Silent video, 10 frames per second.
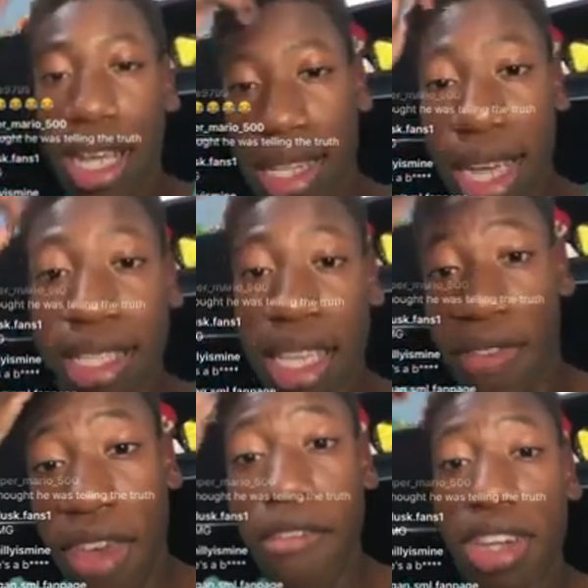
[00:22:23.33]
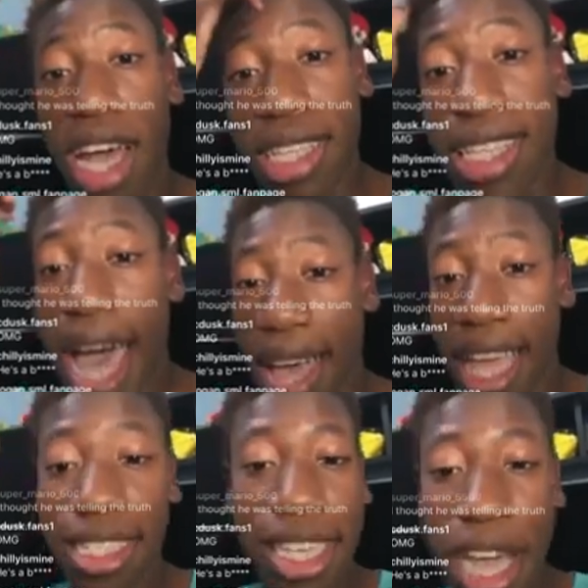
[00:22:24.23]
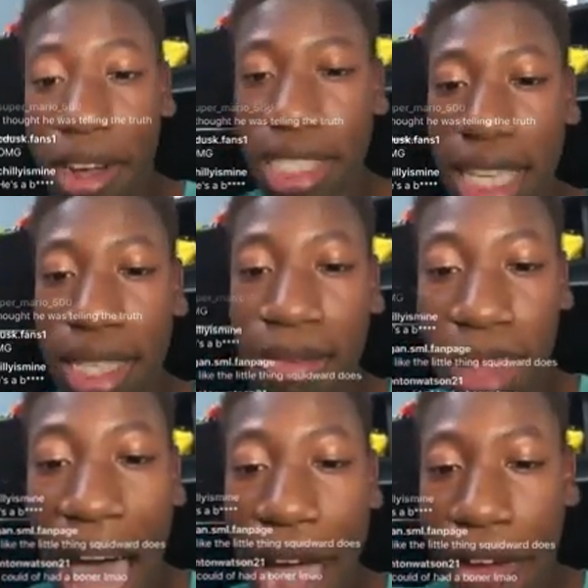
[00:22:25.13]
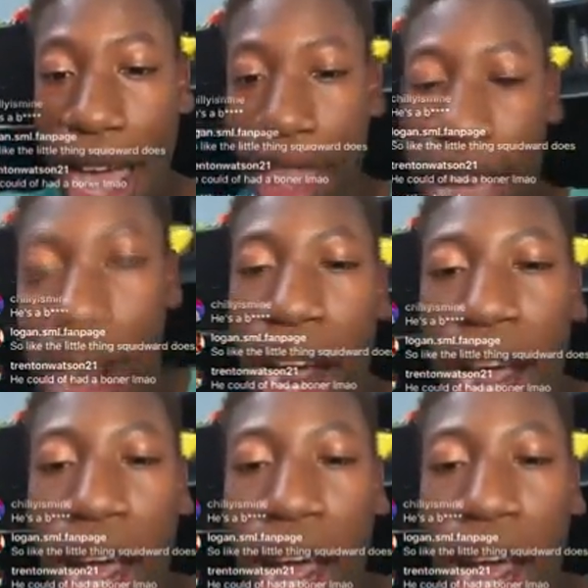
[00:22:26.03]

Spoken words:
does this. If he ever does that, that's a guaranteed lie right there.